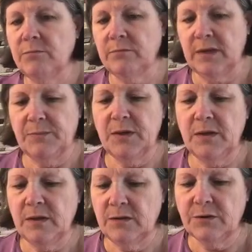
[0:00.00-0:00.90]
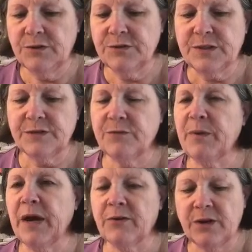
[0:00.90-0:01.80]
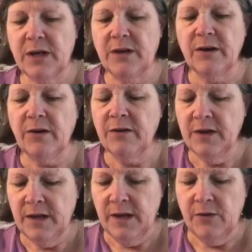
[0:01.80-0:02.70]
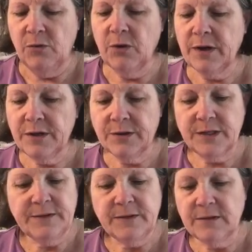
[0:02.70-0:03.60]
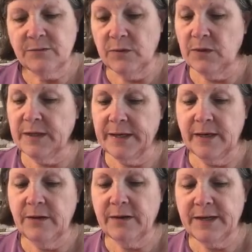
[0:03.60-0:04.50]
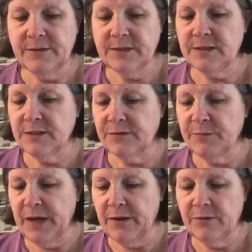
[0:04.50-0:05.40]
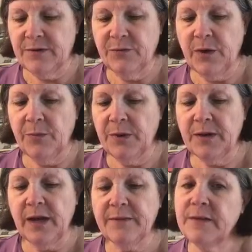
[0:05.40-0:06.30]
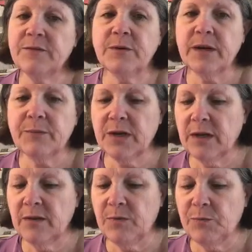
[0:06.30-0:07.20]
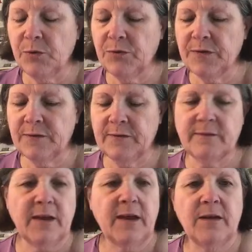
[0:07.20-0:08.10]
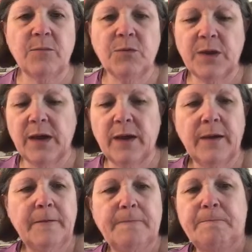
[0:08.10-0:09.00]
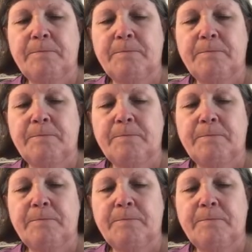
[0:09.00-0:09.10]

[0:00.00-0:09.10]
maybe you could use a different pattern here, or you could even, well, like here I used a different pattern as well, but on this one I'm going to keep it both the same, okay?